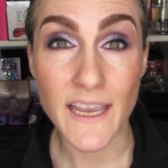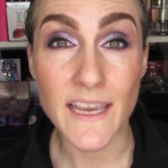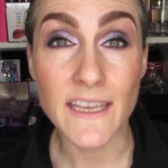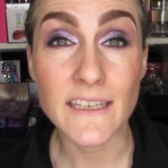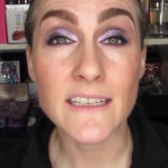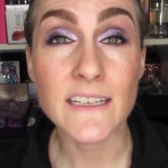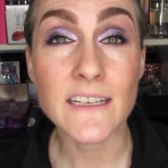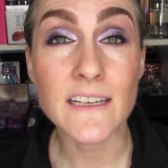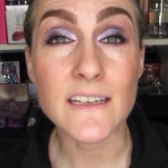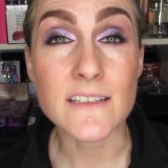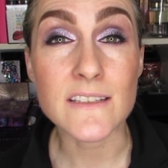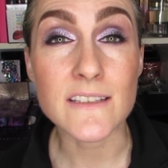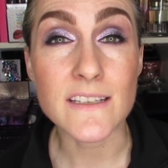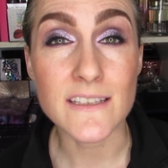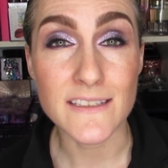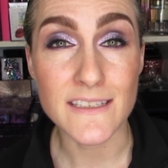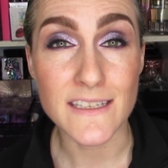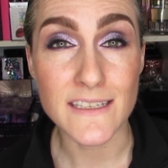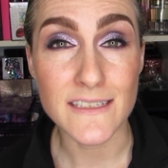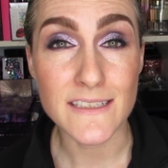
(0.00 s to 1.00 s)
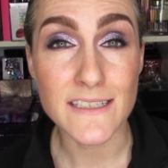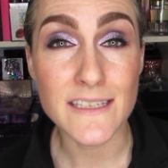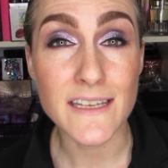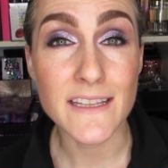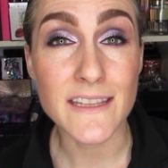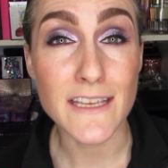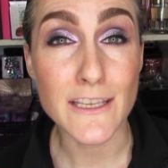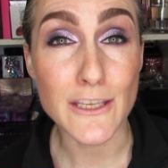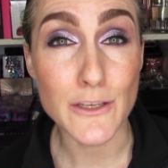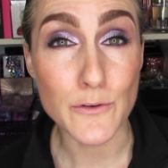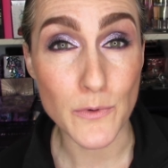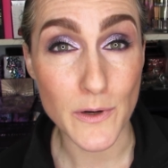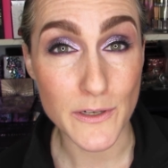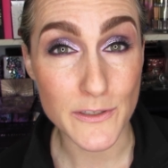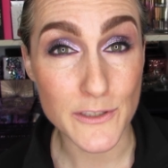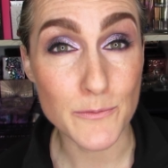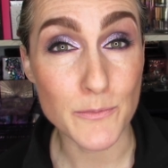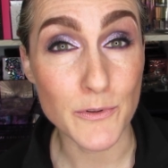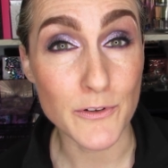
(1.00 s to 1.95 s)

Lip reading: any assistance that you want to